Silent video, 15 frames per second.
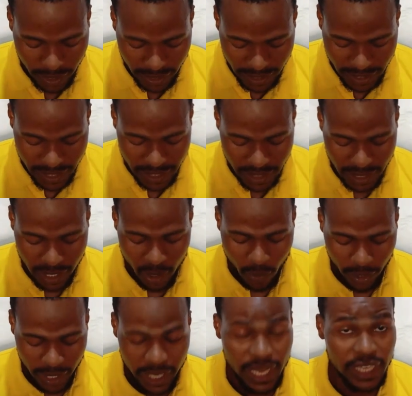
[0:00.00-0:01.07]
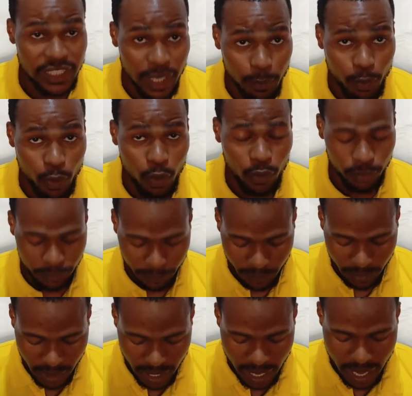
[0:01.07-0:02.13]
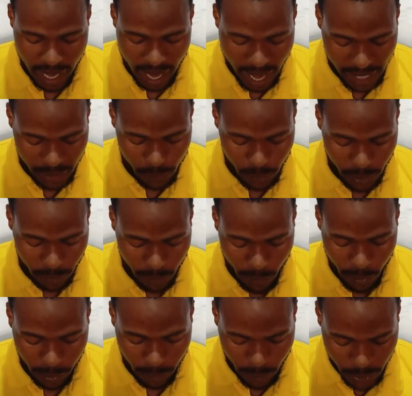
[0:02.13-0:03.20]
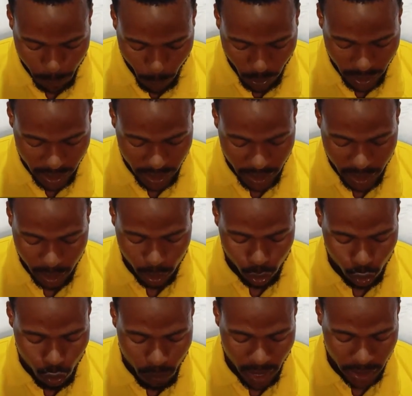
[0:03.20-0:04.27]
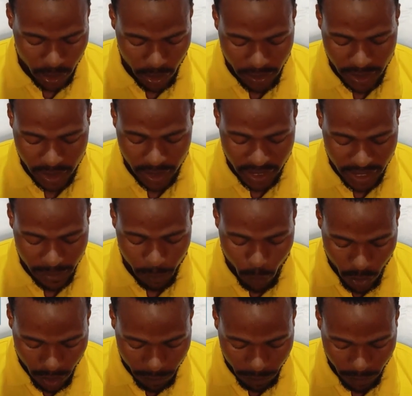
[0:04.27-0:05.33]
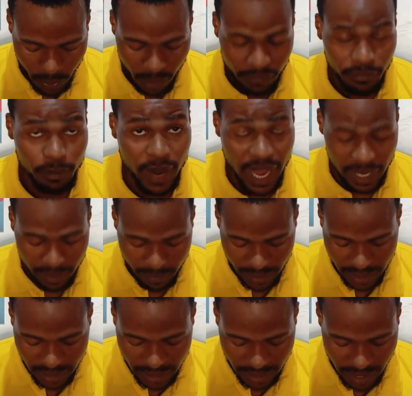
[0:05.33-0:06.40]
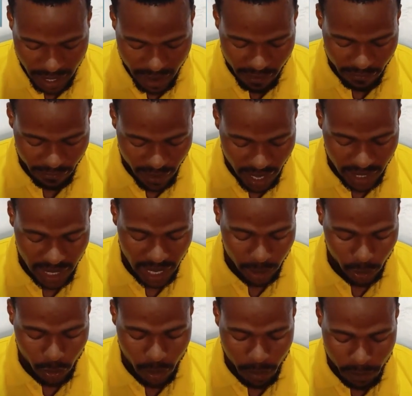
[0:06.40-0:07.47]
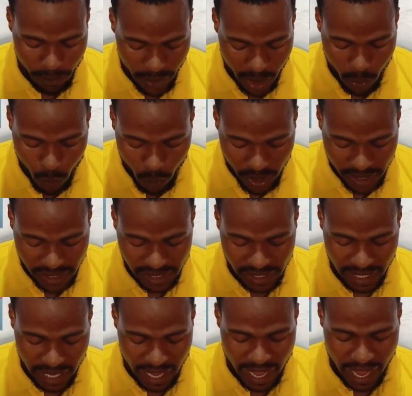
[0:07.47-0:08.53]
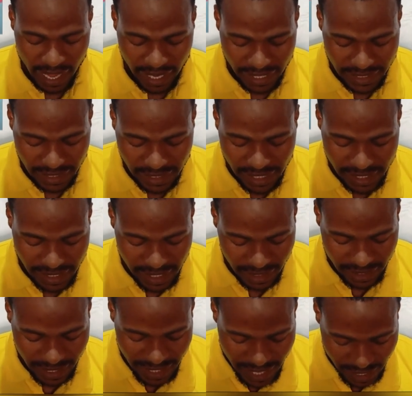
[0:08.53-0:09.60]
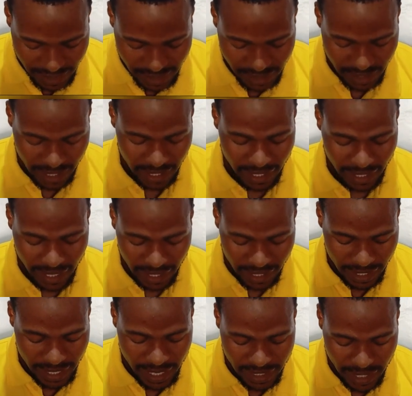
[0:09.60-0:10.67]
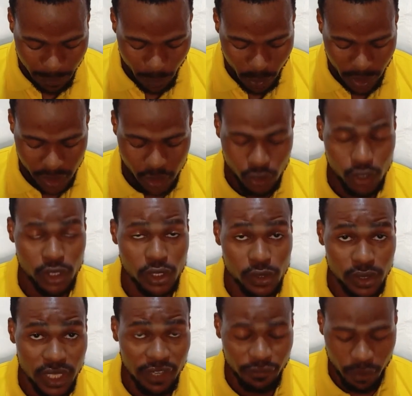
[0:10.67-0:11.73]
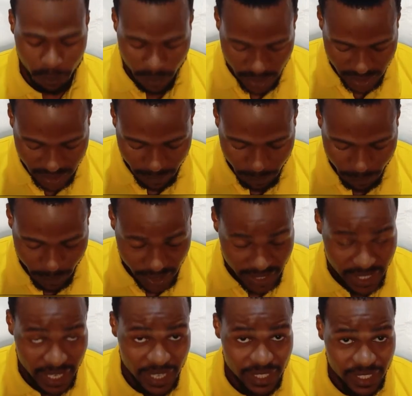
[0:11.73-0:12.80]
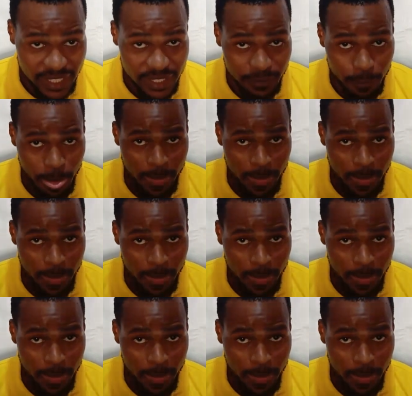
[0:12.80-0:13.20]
Kennedy Ohene Agyapong has responded to majority chief rep of parliament Frank Annoh Dompreh, who is allegedly stated that Kennedy Agyapong is not suited for presidency.